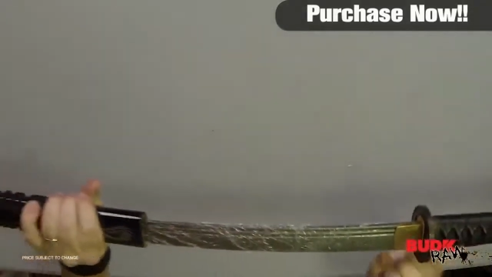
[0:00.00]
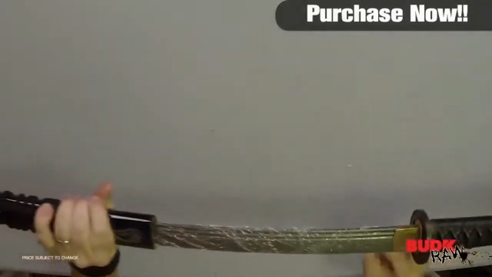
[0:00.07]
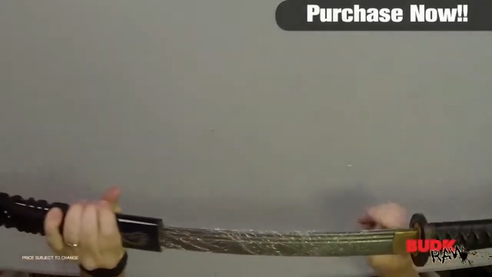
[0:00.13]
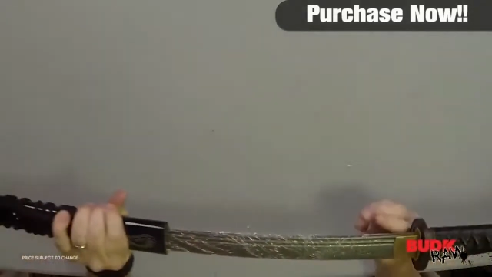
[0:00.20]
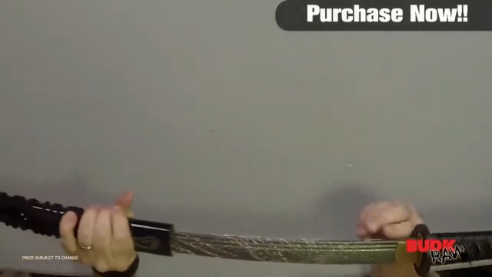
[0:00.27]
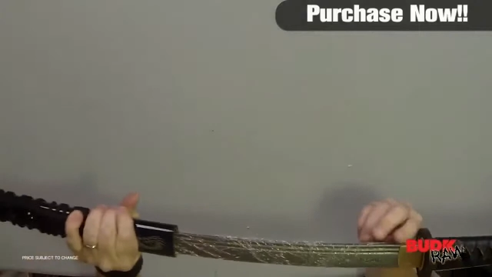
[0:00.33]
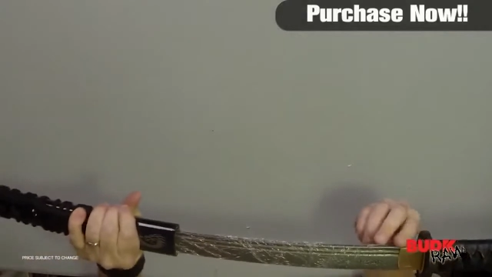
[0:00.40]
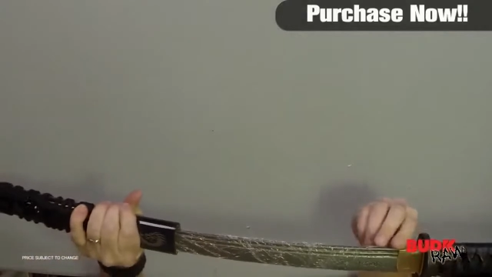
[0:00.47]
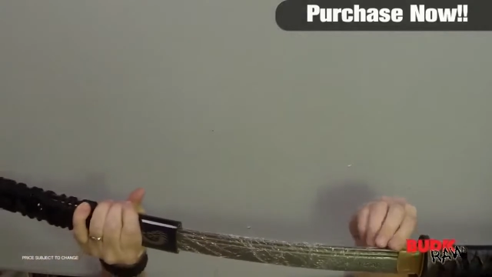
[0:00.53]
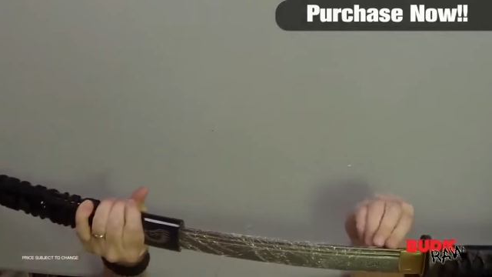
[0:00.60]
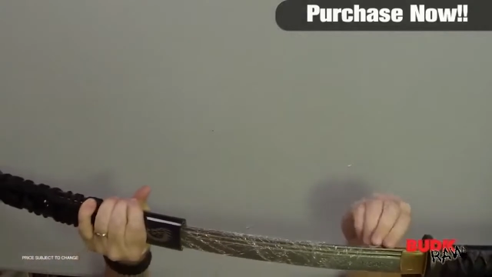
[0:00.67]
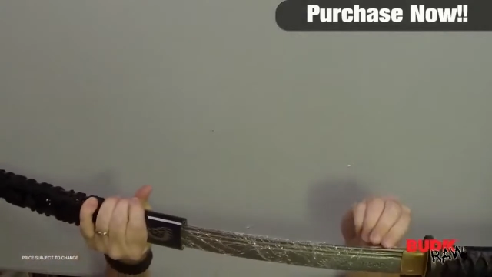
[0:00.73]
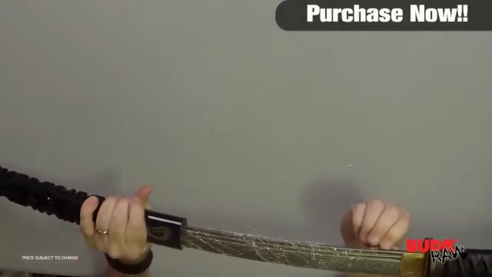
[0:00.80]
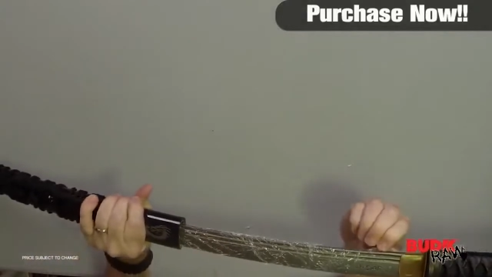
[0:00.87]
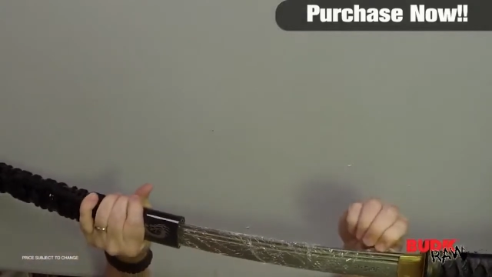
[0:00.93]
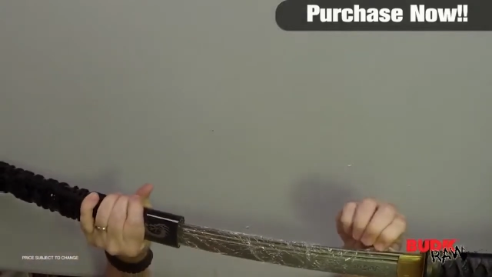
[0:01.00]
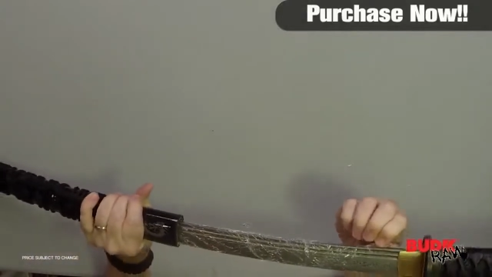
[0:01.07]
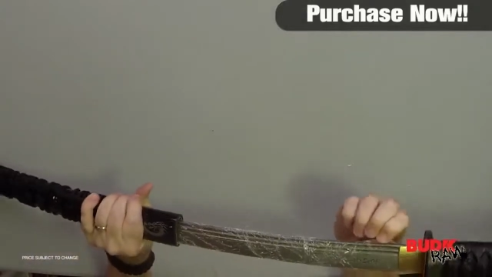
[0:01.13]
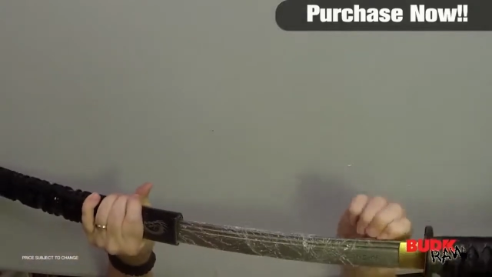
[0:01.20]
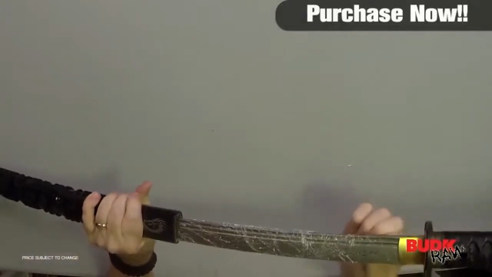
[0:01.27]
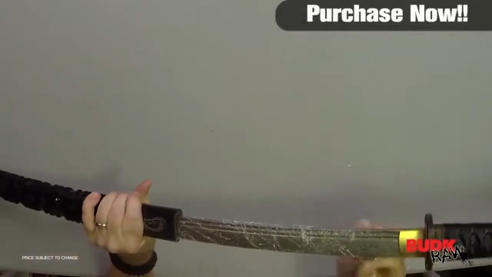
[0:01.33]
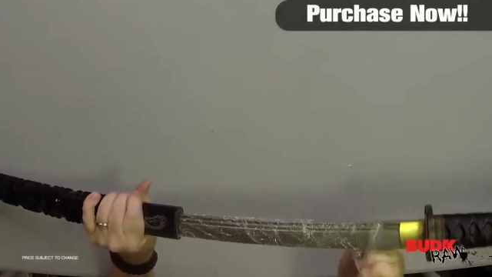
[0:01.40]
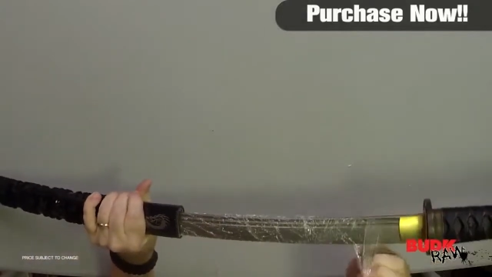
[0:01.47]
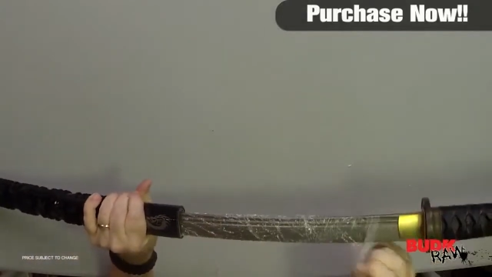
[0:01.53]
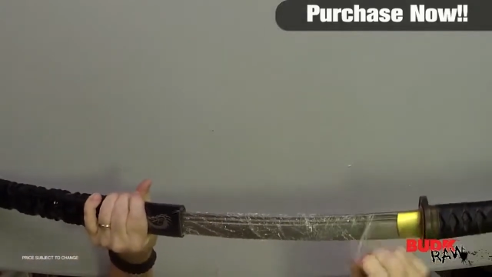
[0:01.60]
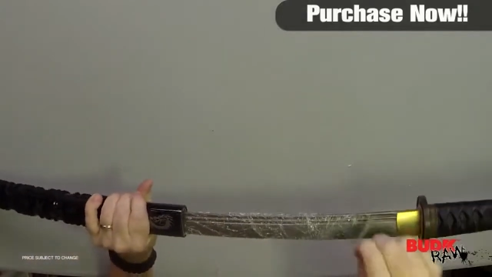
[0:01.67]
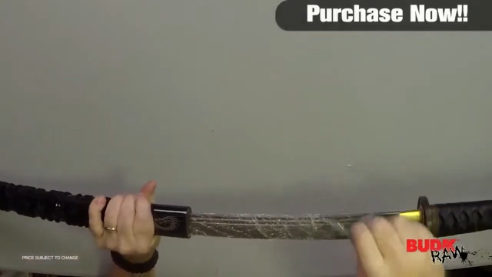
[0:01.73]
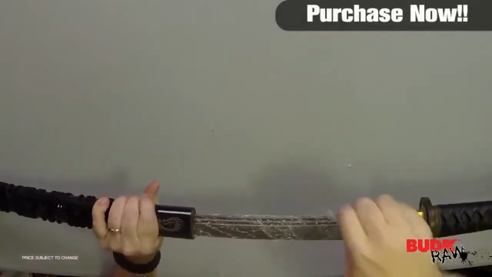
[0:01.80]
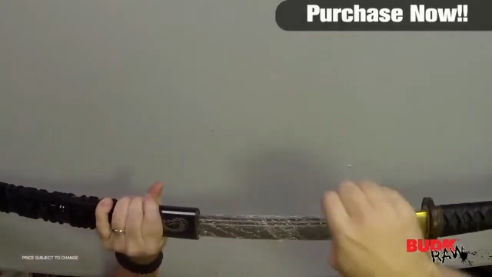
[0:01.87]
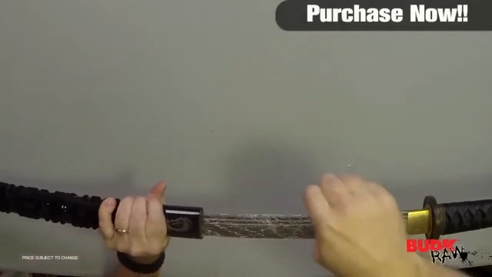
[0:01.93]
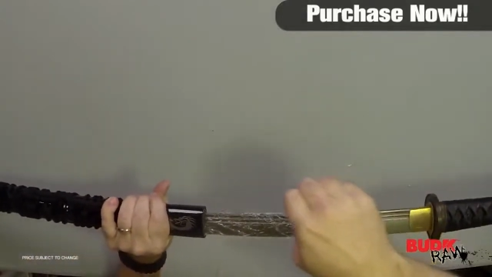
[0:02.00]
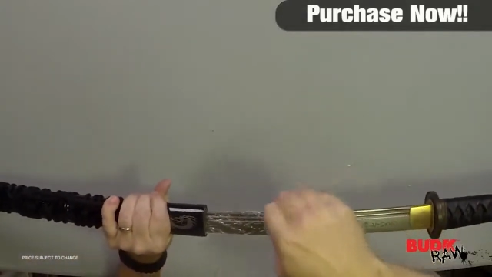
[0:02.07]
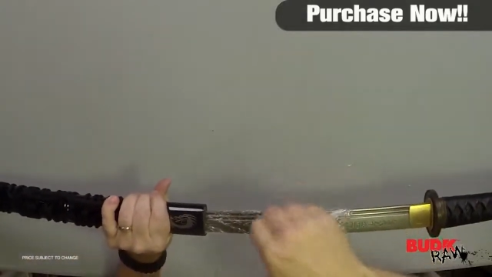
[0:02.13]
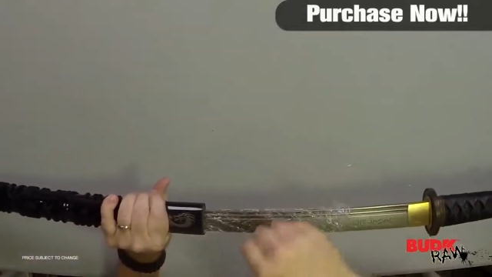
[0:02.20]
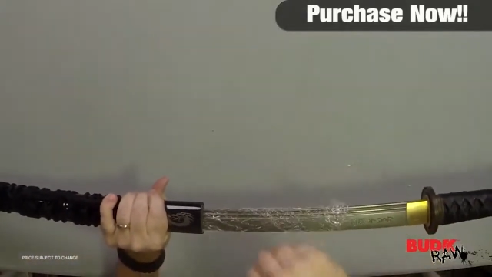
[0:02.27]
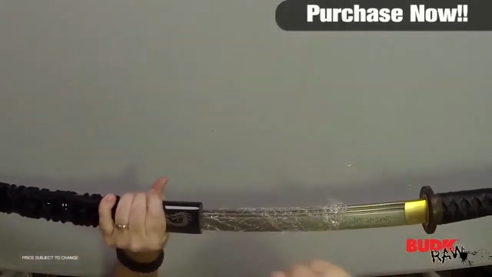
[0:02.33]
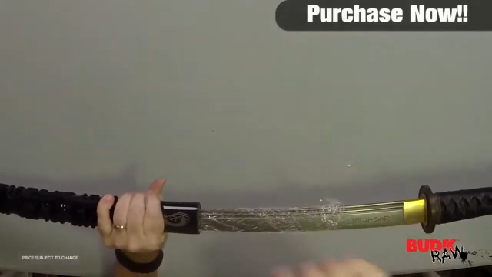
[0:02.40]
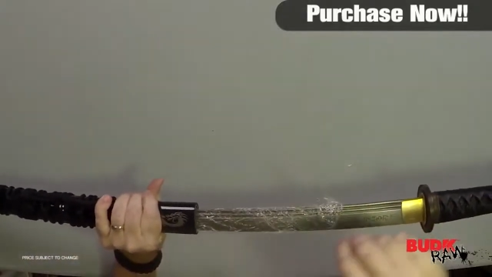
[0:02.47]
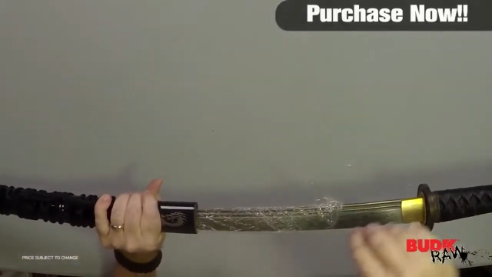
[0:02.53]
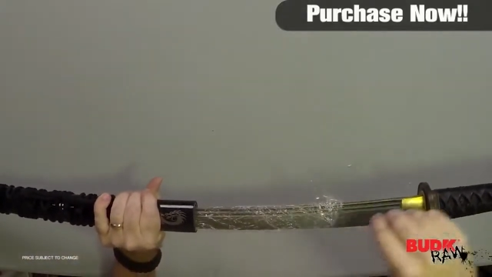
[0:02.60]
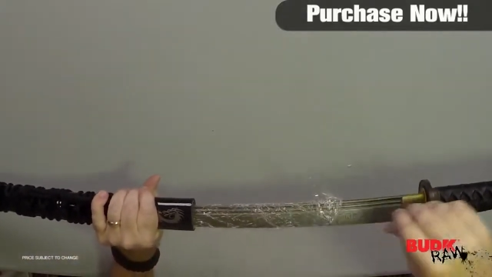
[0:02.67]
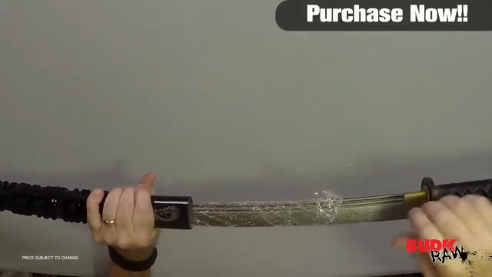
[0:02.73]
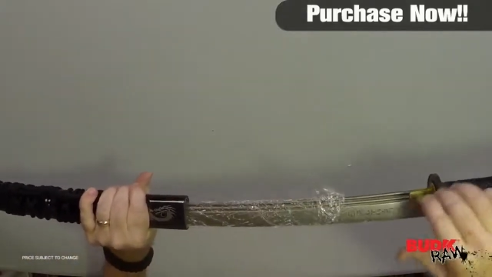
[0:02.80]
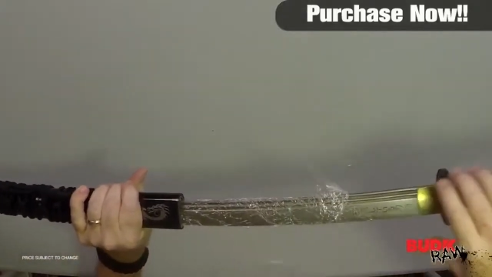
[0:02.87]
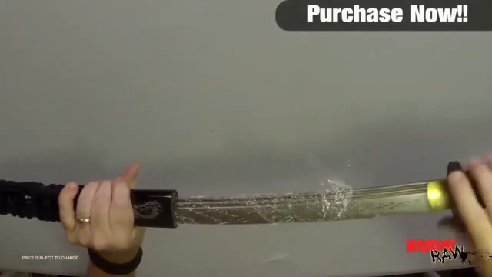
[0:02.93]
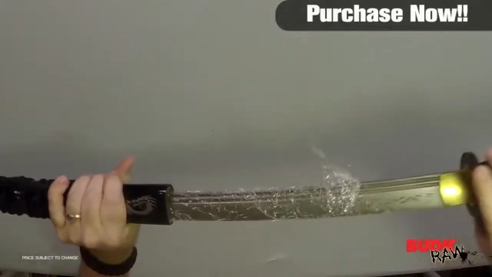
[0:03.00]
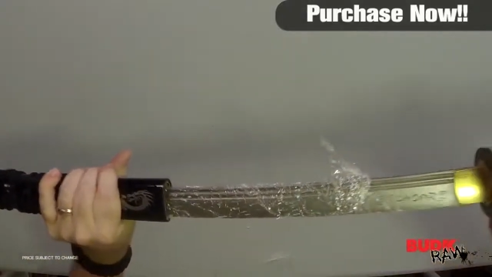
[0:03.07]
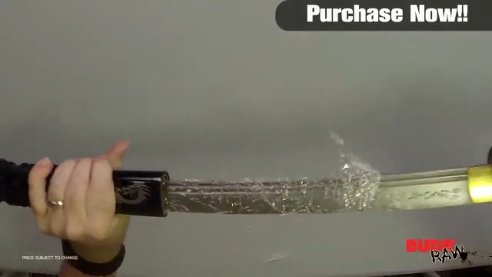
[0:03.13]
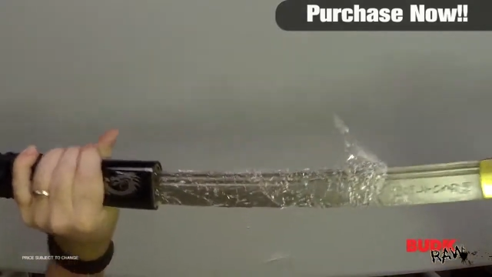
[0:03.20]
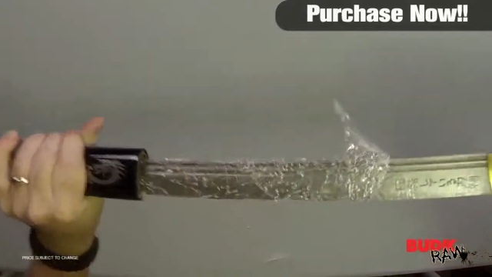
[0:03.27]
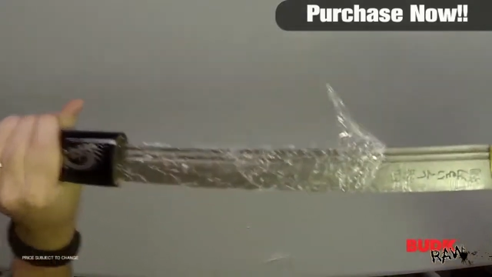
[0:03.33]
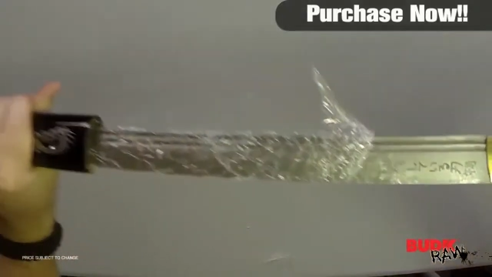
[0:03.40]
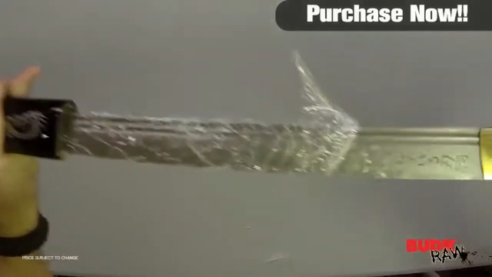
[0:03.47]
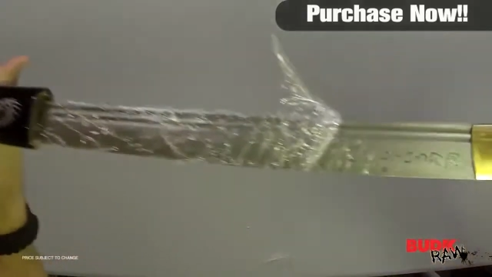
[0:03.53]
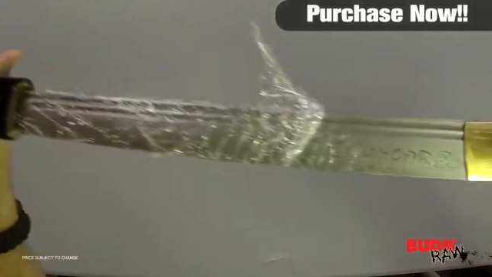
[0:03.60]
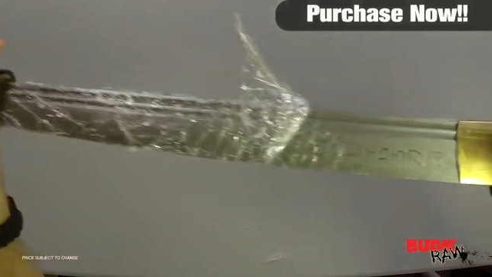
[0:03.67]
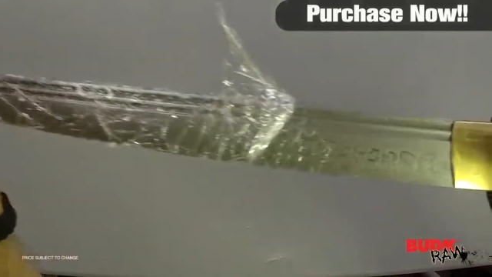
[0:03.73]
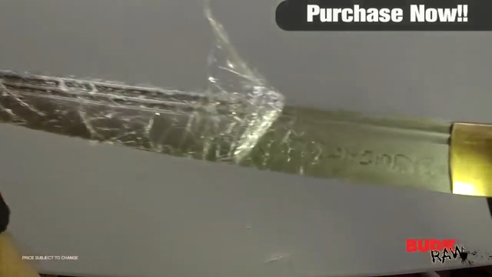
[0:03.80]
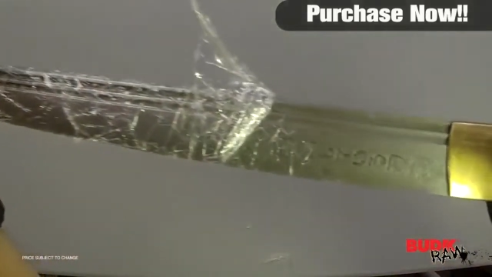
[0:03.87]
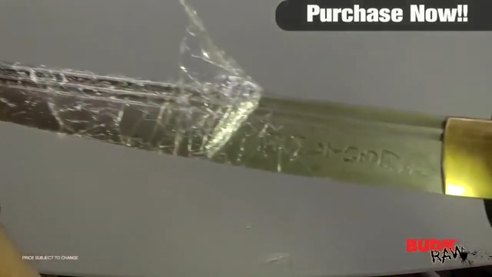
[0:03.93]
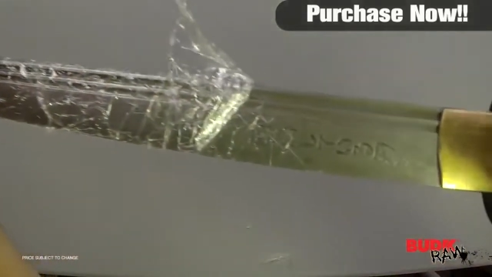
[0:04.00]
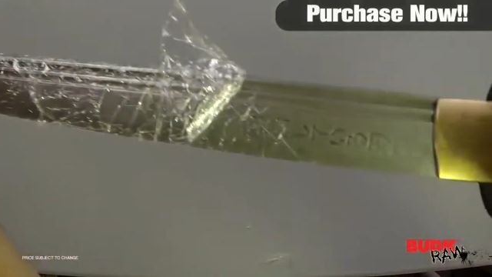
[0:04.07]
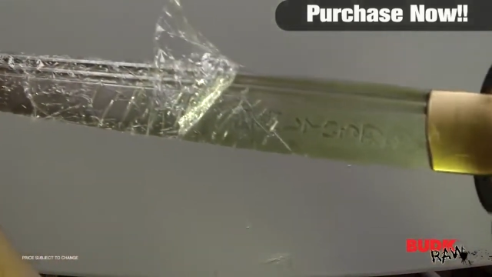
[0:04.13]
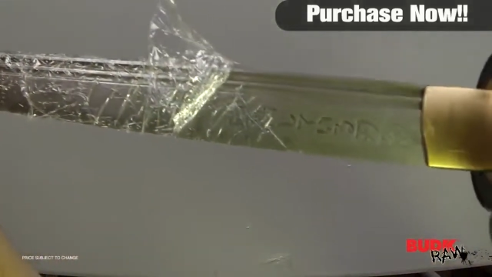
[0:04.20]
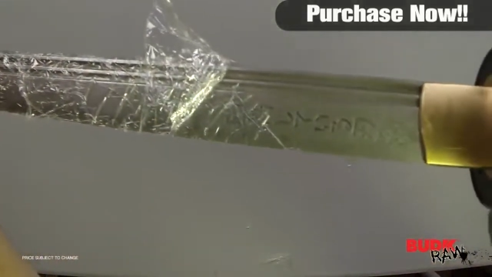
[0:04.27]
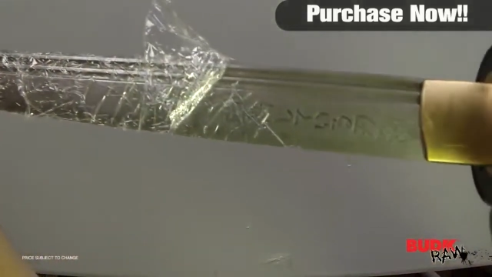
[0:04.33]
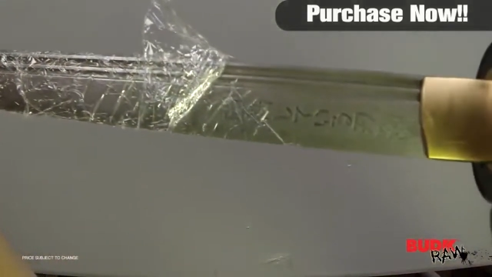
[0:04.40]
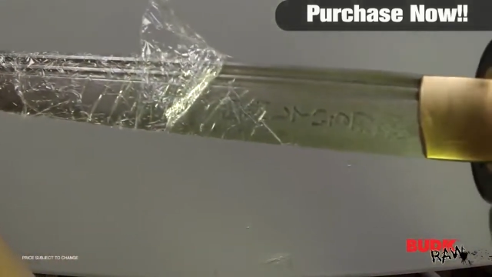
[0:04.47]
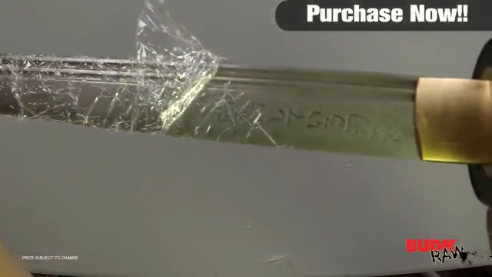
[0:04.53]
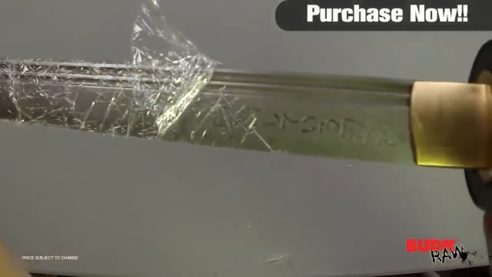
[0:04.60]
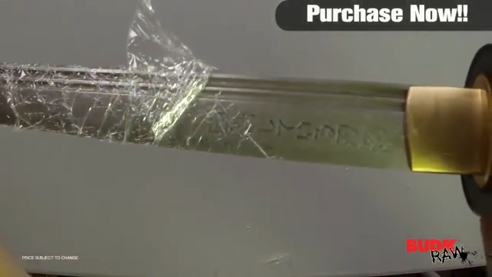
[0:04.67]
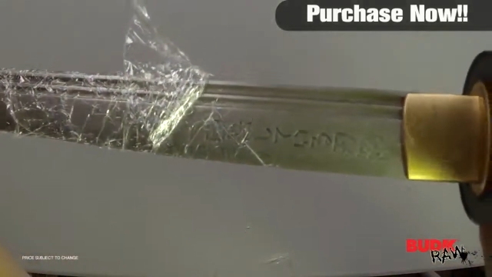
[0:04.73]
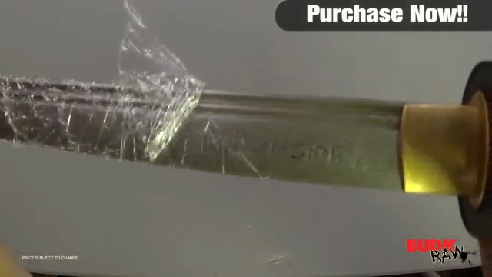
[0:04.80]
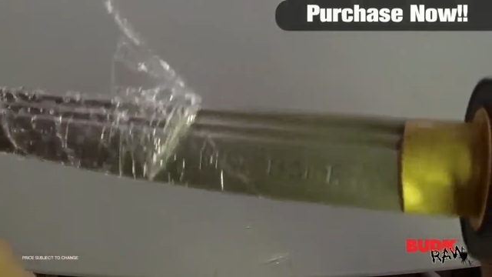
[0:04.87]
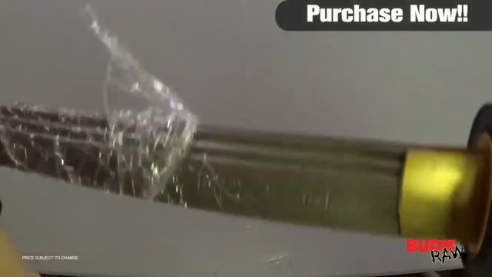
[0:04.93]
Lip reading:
Nobody's mouth can be seen.